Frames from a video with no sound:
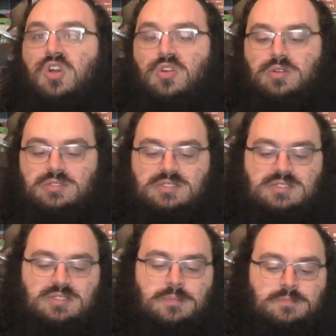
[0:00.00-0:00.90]

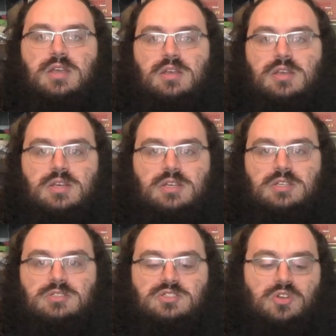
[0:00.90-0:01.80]
cards.
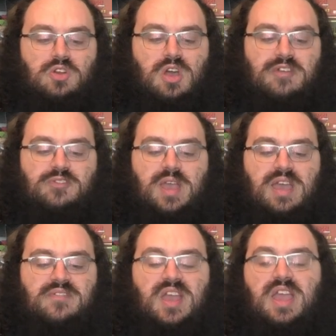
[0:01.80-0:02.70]
Starting off, we
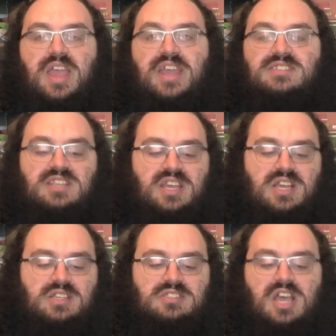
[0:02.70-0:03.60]
have
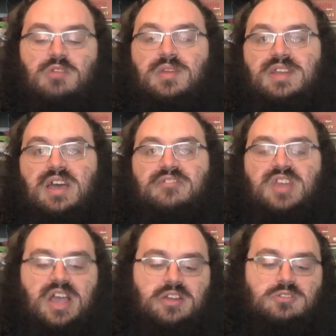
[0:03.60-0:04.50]
Aesi, Tyrant of
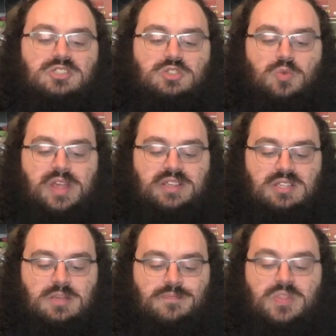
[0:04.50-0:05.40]
Gyre
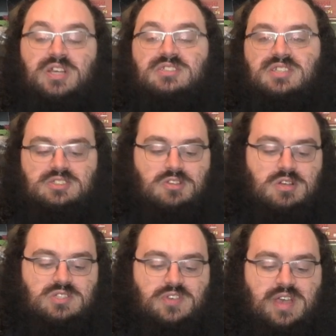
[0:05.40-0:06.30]
Strait. 6
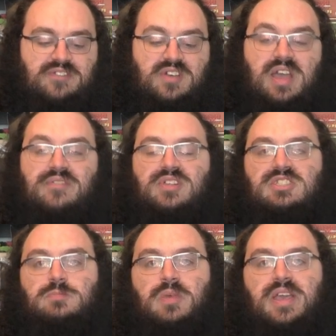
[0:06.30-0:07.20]
cost 5 5
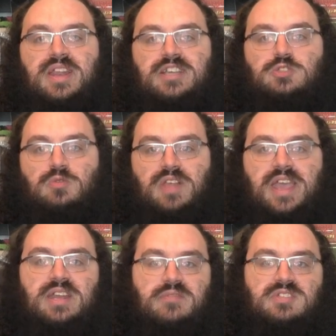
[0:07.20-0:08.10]
lets us play an extra
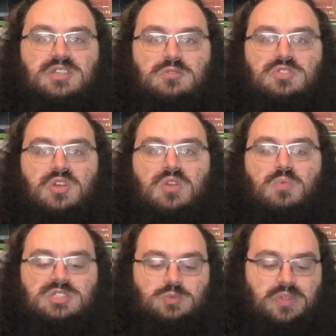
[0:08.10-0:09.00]
land every single turn,
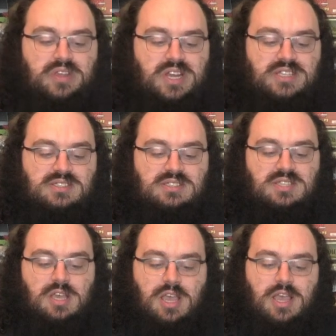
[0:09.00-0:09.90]
which is really
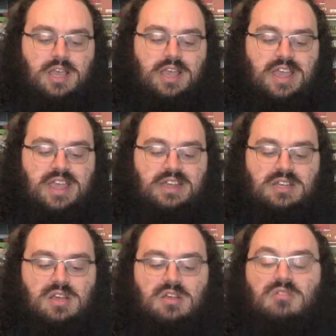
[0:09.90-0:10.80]
nice.
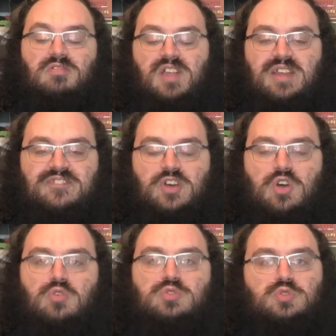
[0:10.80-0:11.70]
And
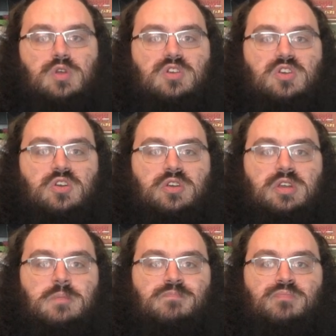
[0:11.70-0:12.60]
Landfall, draw a card.